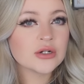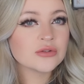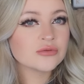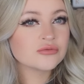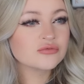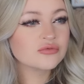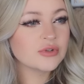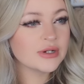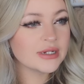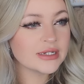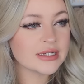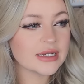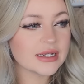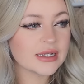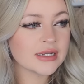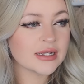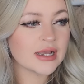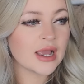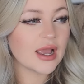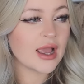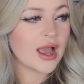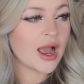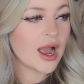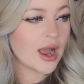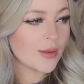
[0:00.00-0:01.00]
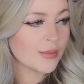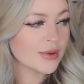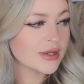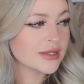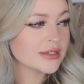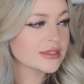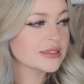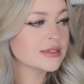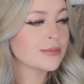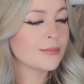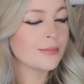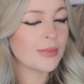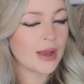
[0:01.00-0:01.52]
reading
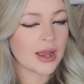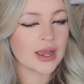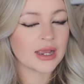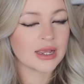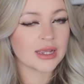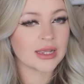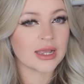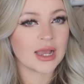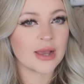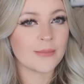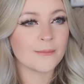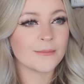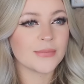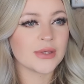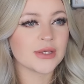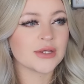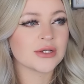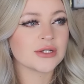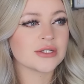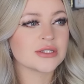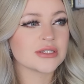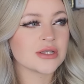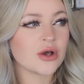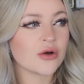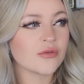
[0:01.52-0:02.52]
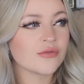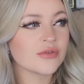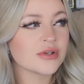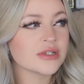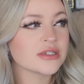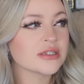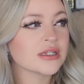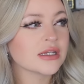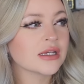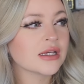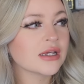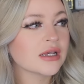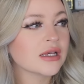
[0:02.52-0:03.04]
habits back again because
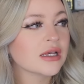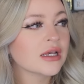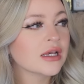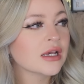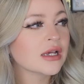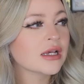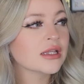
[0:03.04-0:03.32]
obviously